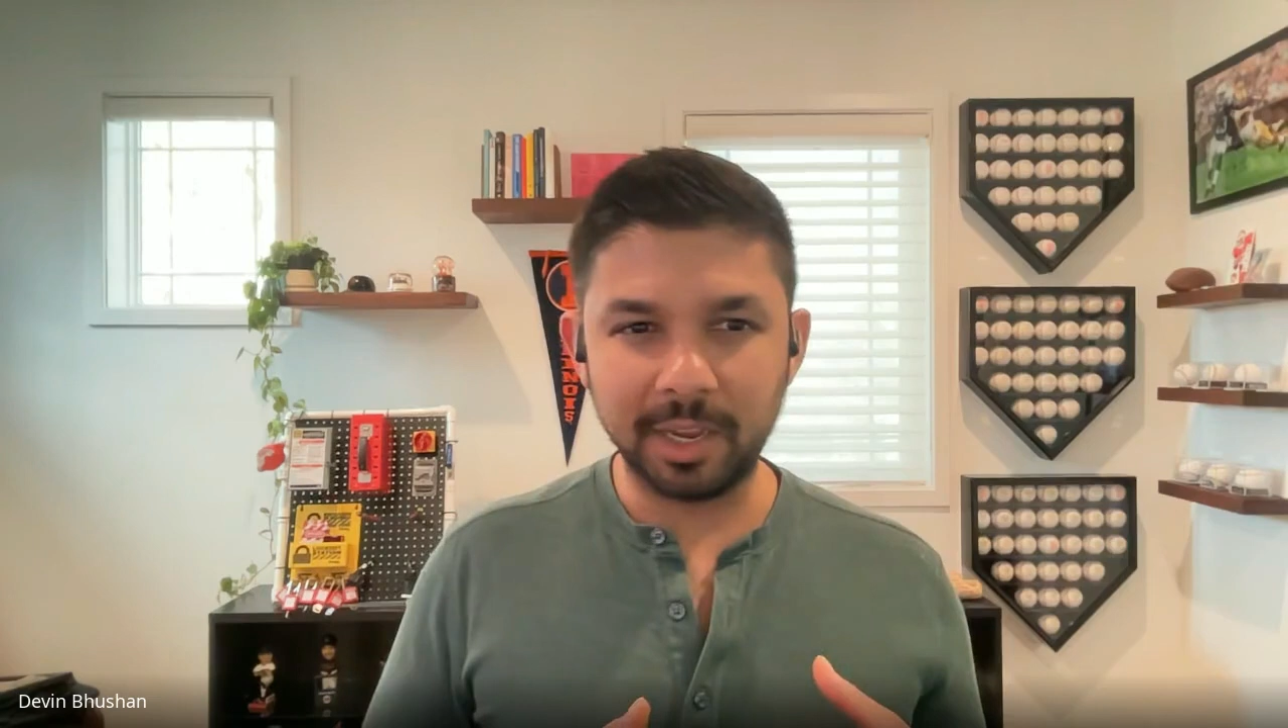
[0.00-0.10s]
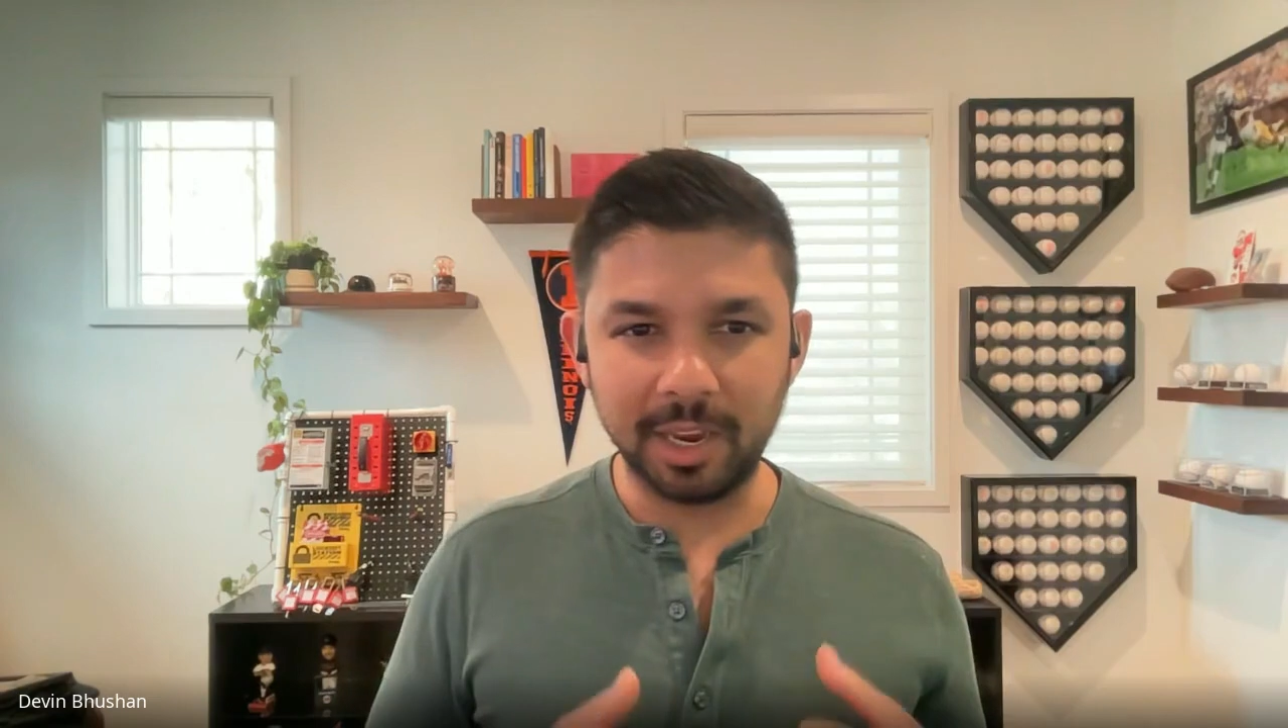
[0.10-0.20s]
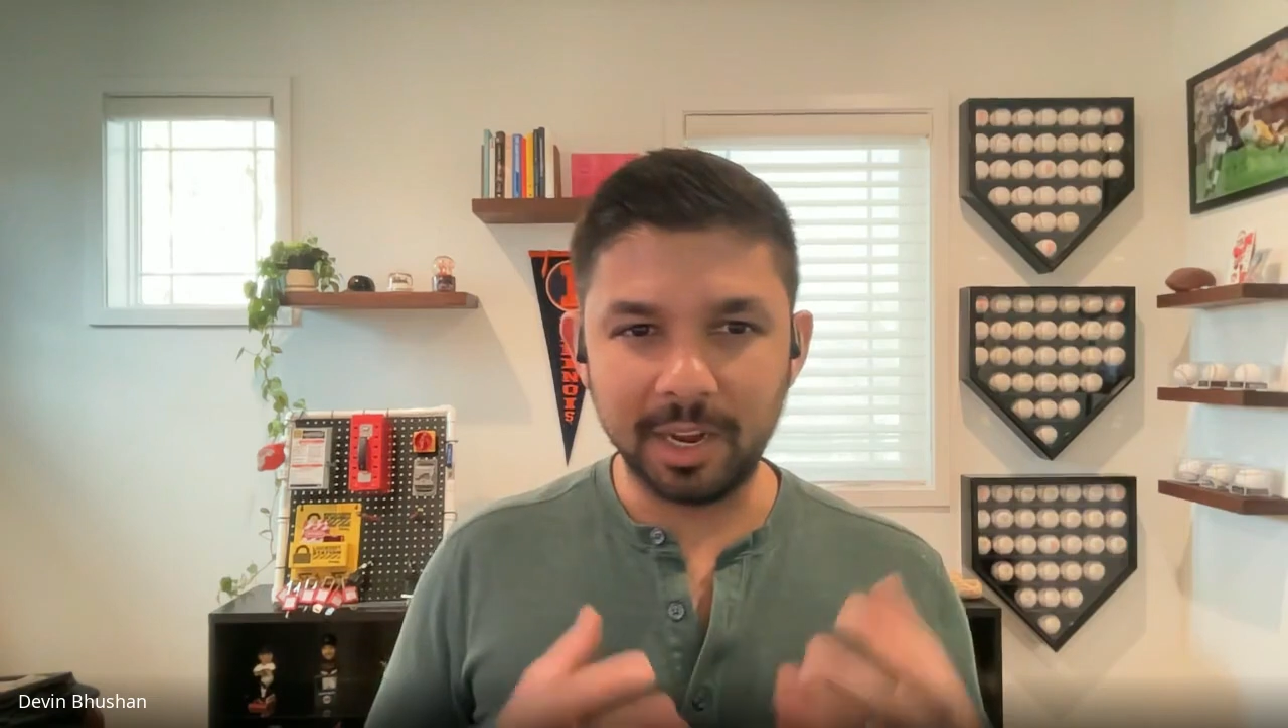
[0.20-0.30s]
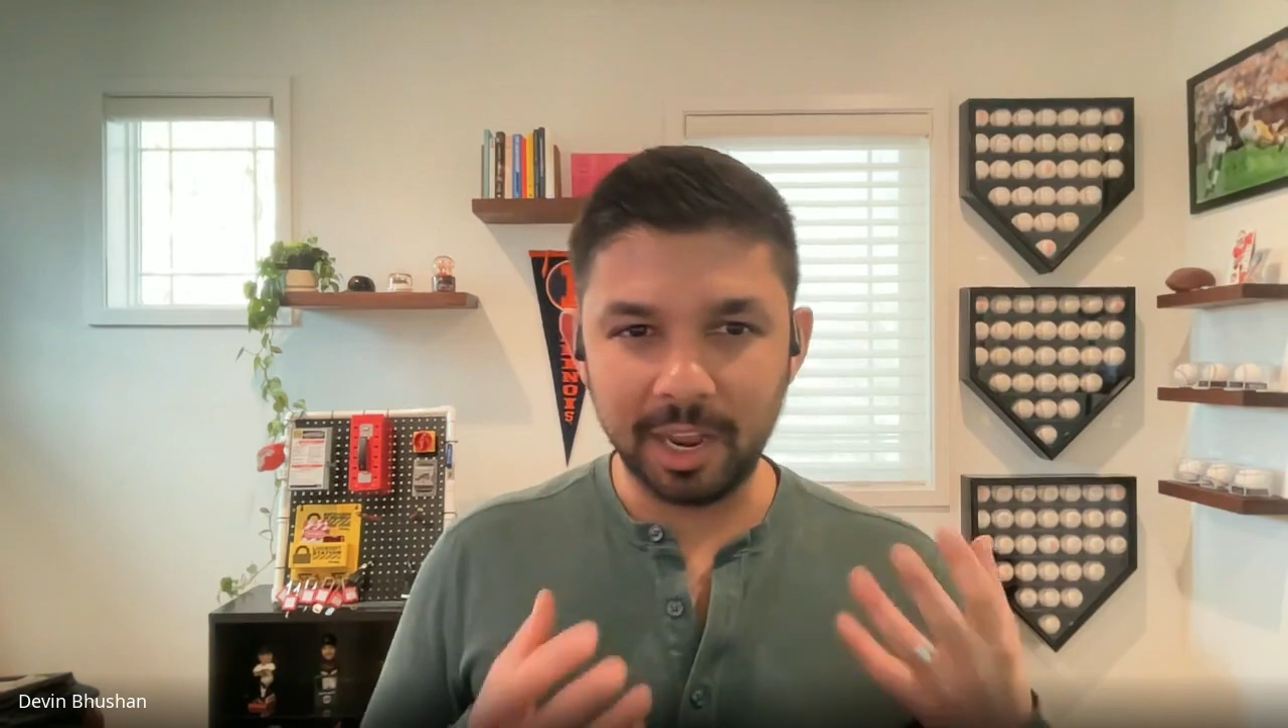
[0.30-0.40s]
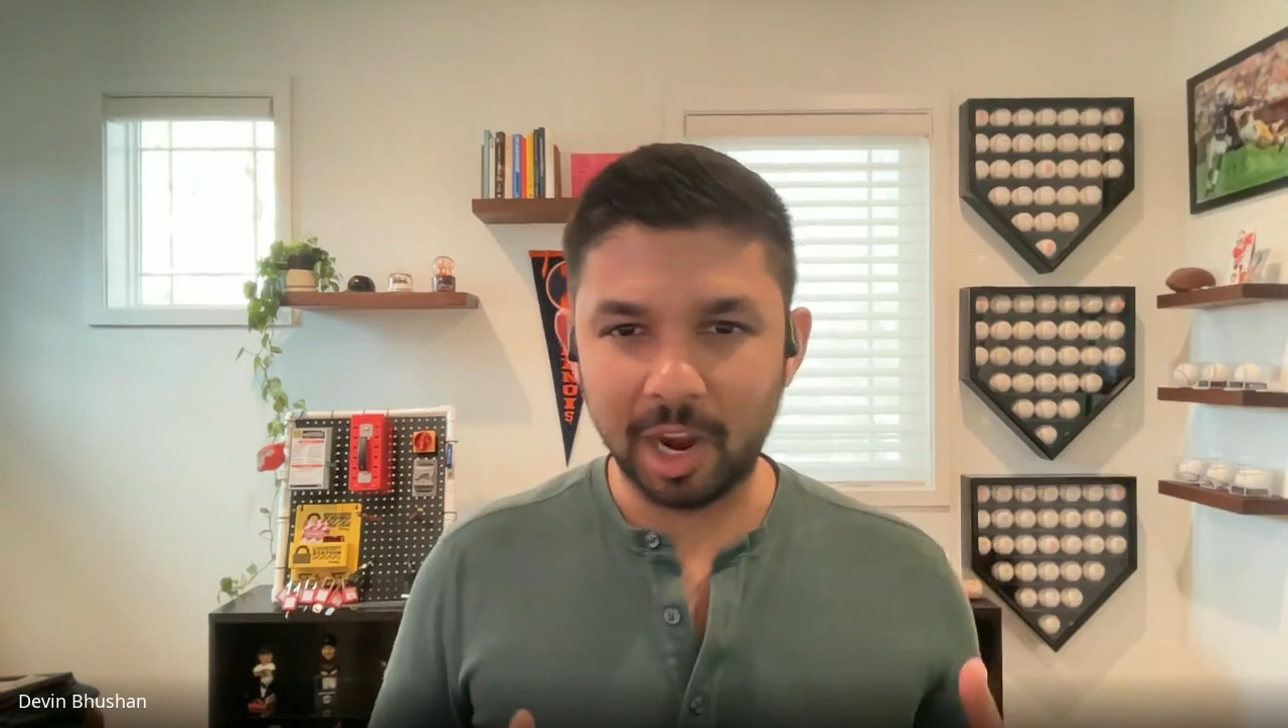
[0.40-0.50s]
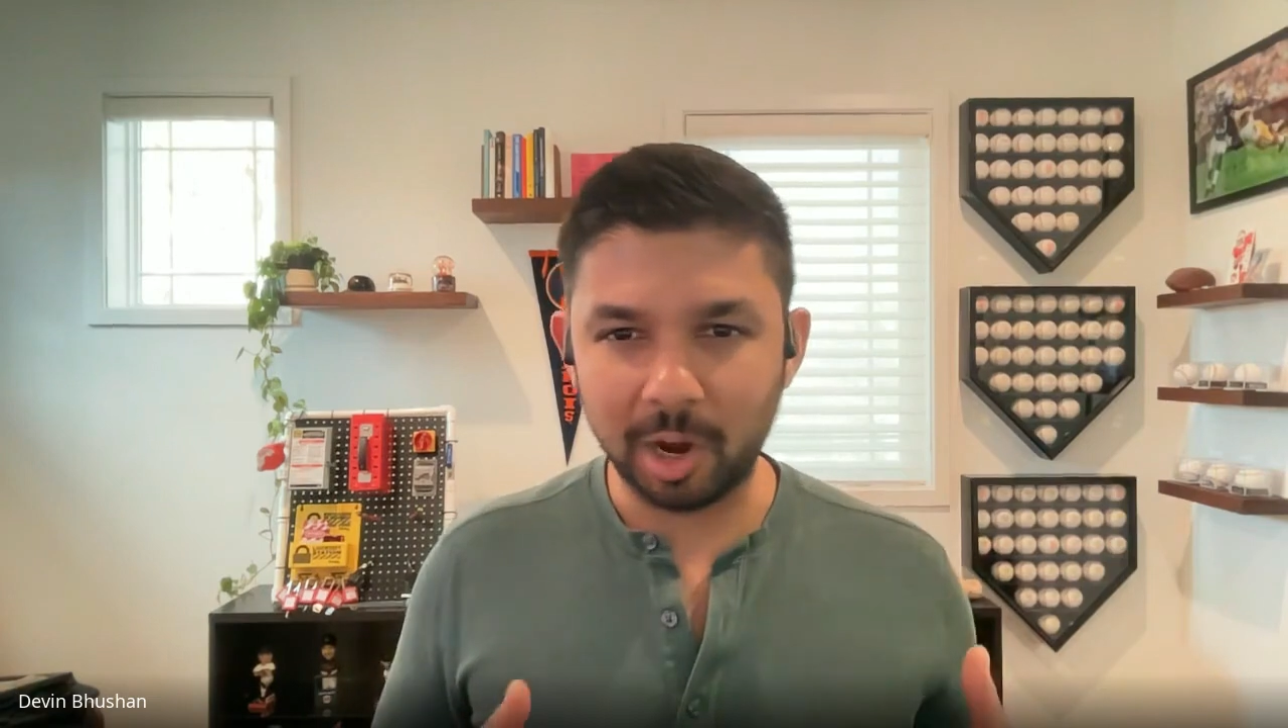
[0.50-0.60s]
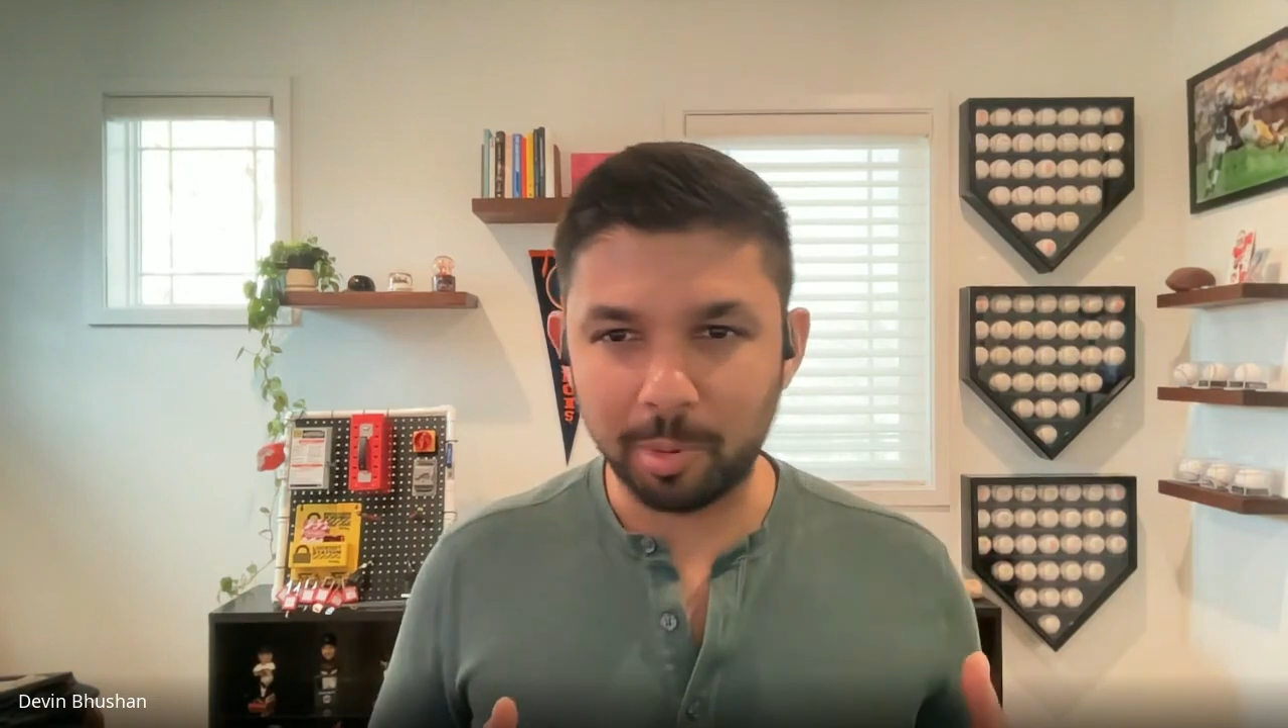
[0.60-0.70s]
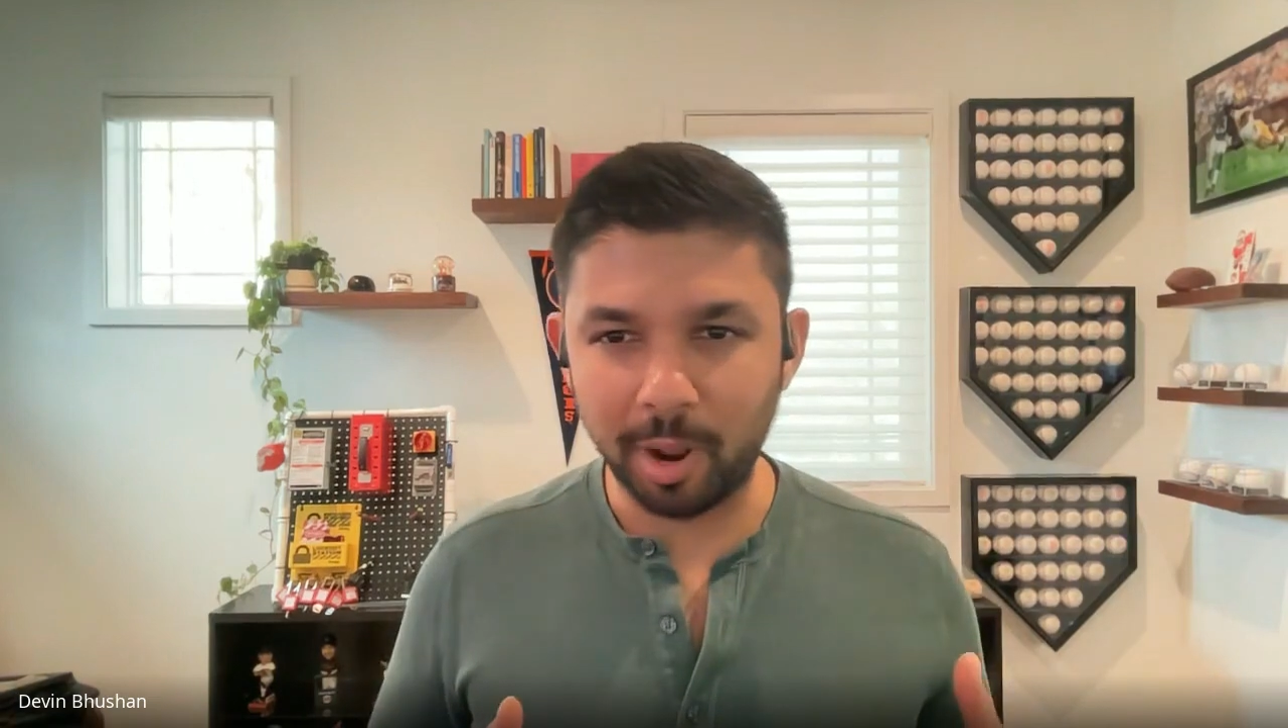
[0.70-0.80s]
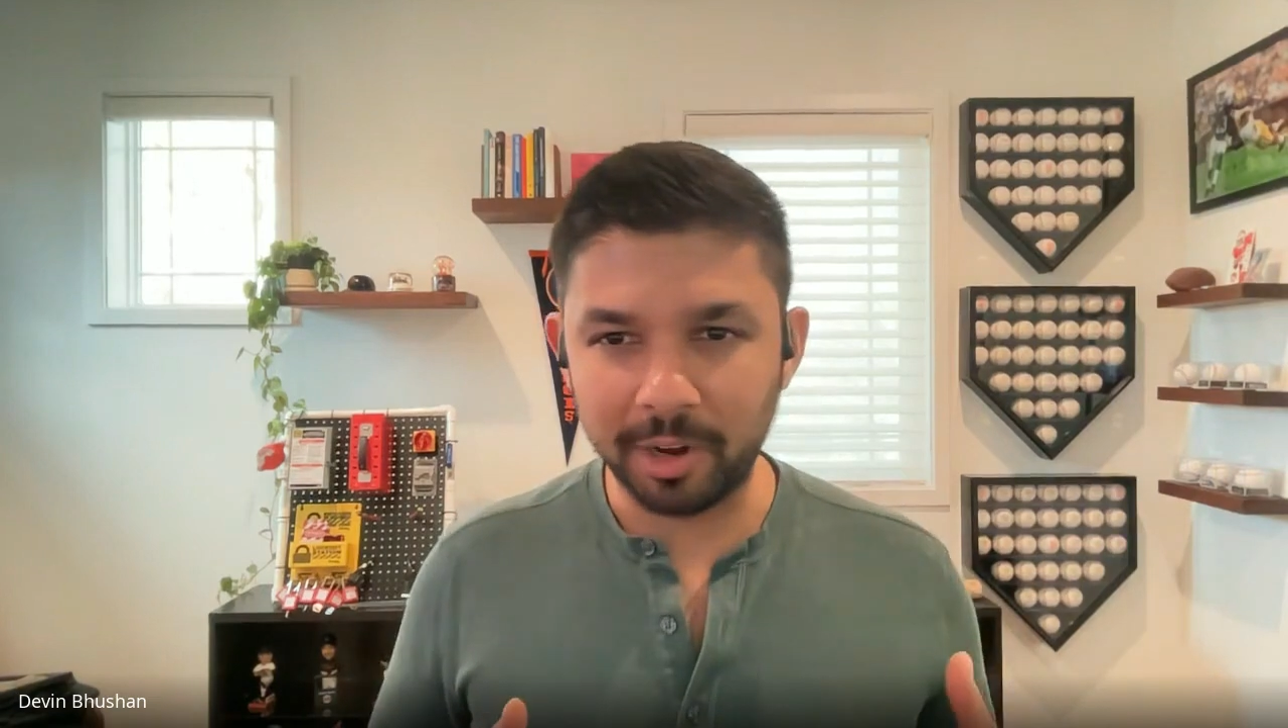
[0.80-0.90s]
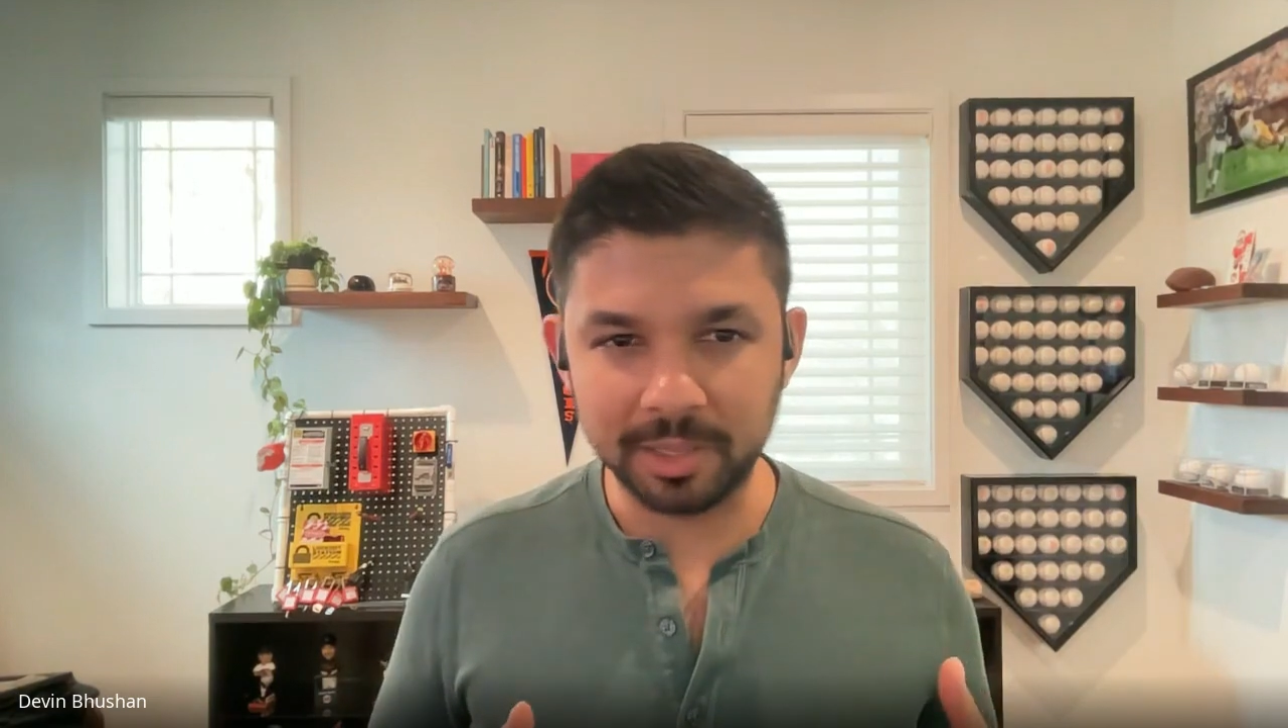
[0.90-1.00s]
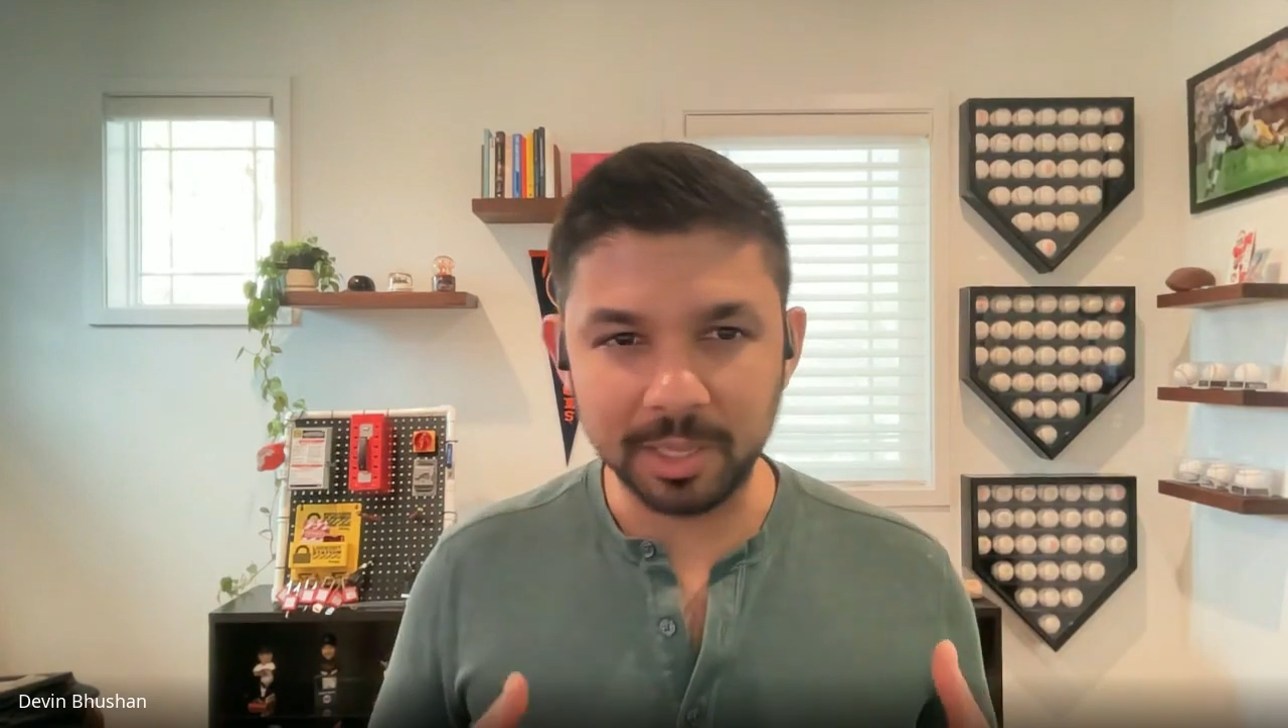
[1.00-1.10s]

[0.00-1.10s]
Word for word: an AR product